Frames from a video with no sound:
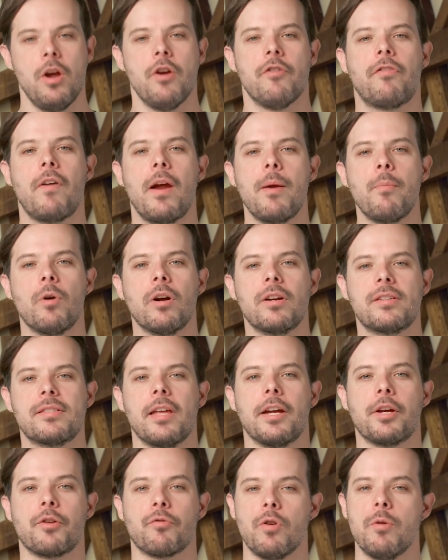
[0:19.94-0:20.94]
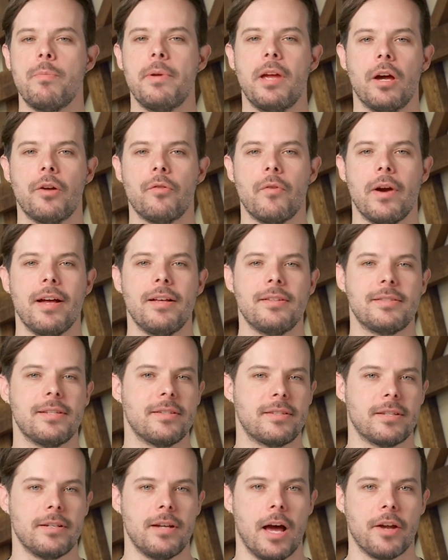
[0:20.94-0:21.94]
Frameworks like Ruby on Rails
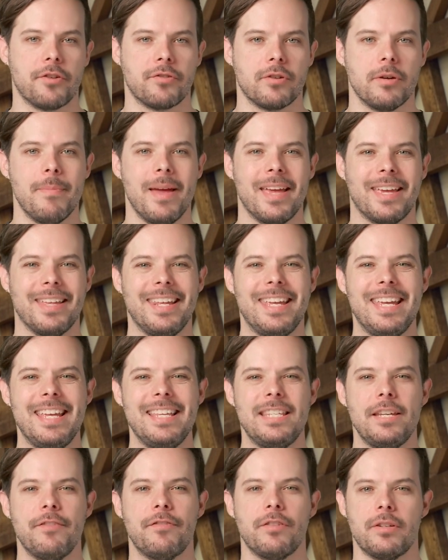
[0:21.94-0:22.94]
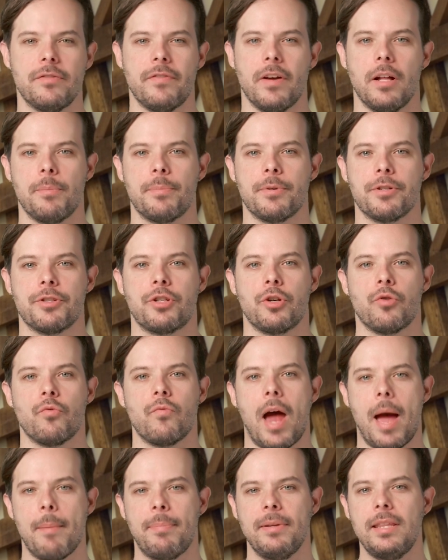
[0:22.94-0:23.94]
and Sinatra make it easy for developers to
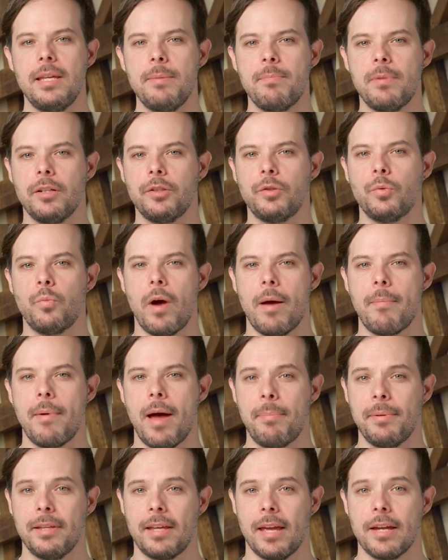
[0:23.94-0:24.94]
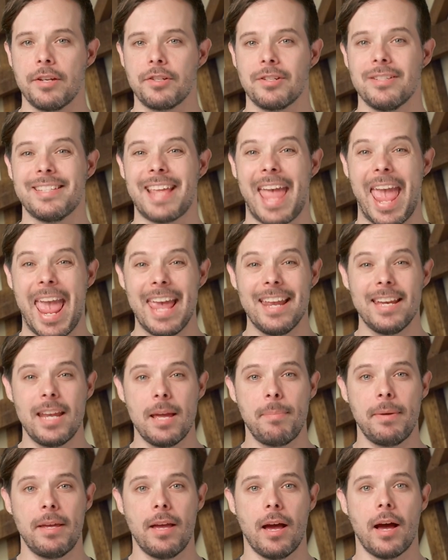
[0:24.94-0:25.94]
rapidly build web applications and
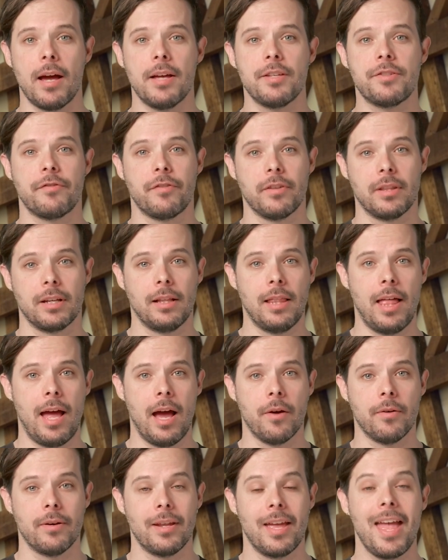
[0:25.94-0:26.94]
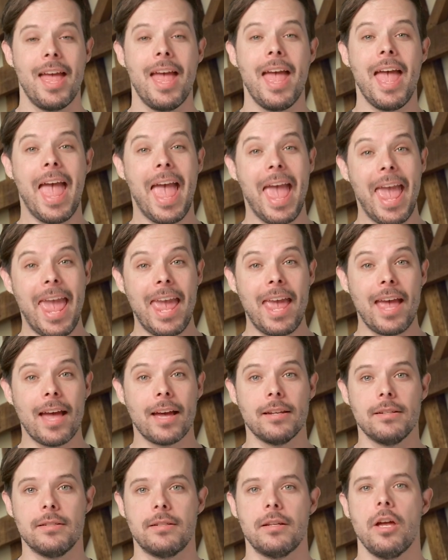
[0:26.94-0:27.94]
APIs for the cloud,
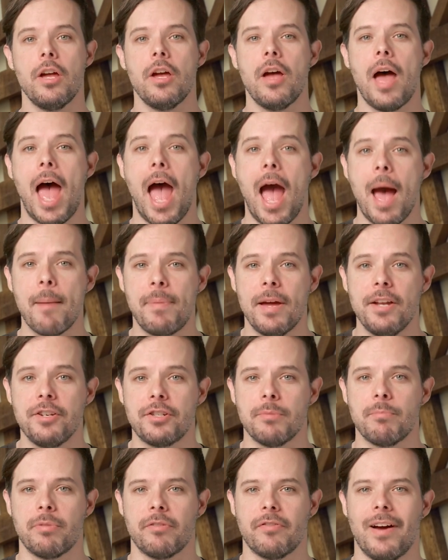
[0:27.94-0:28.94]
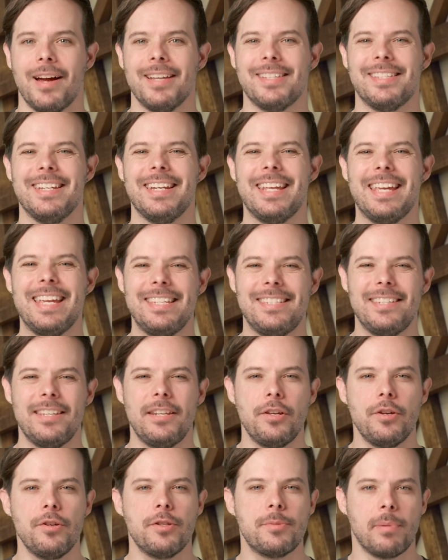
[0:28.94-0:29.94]
and App Engine provides an easy
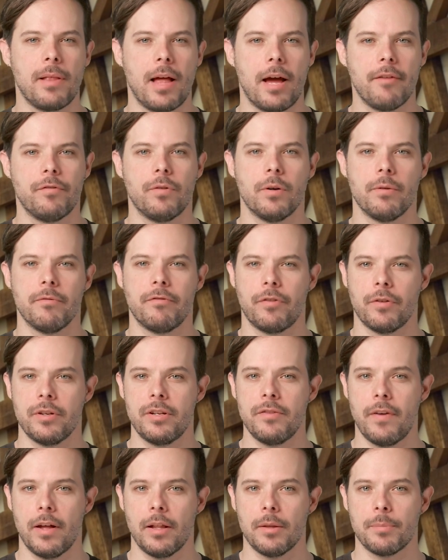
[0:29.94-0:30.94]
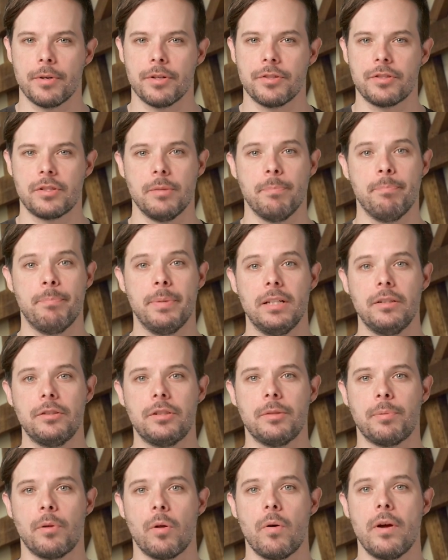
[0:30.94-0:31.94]
to use platform for developers to build,
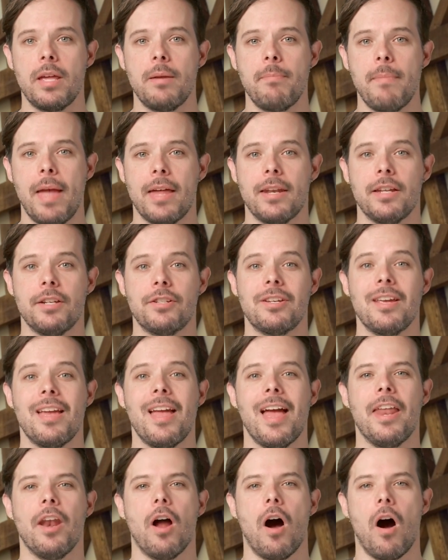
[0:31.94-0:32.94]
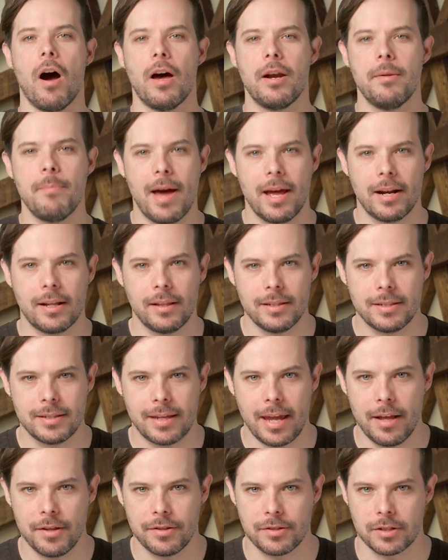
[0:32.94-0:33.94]
deploy, and manage and automatically
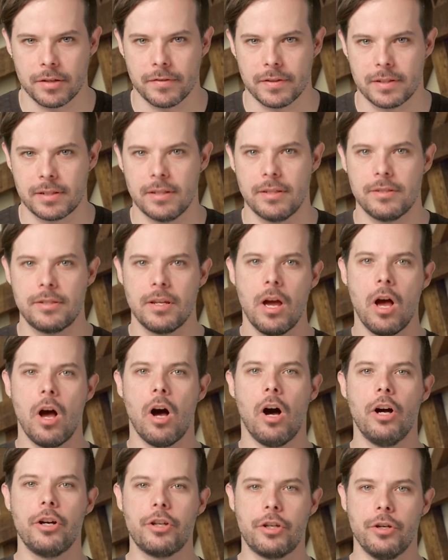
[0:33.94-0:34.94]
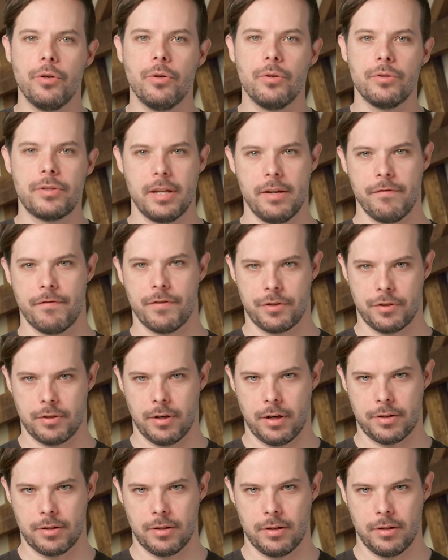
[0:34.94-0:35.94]
scale services on Google's
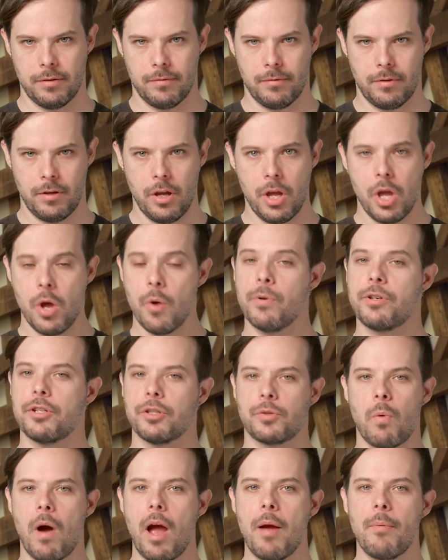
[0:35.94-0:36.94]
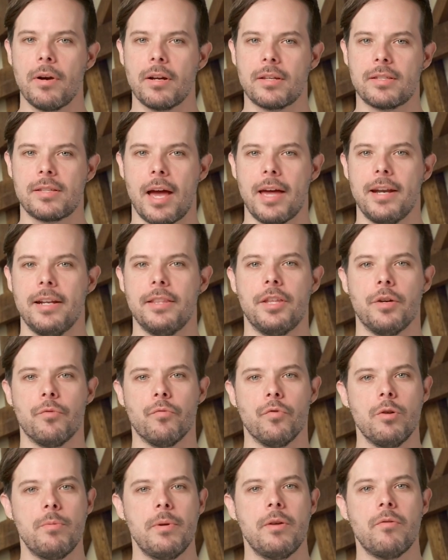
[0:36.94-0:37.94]
infrastructure. Which is why we're excited that
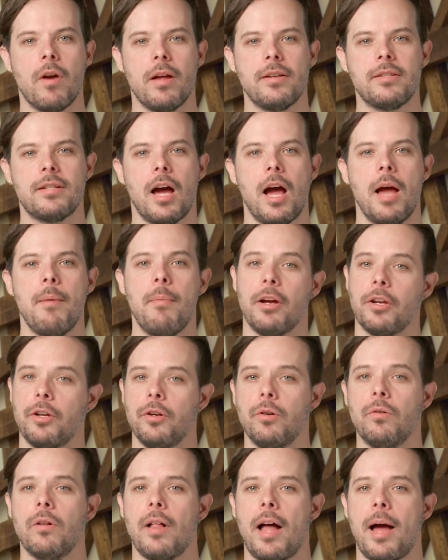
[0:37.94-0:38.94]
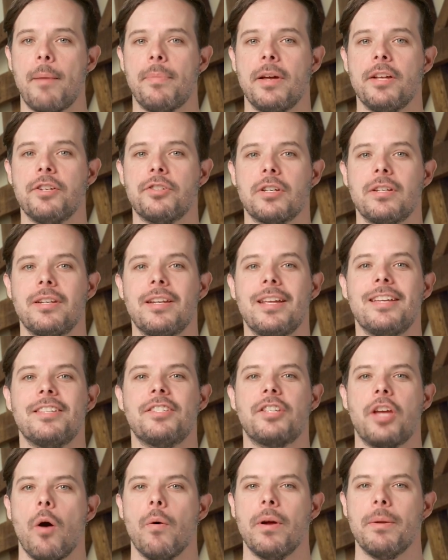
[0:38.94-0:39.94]
Ruby Runtime on Google App Engine
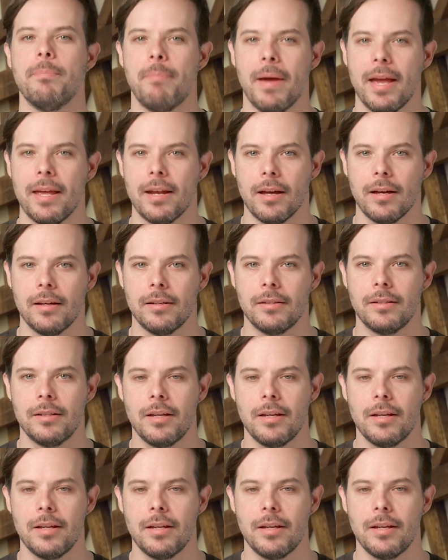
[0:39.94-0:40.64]
is going beta.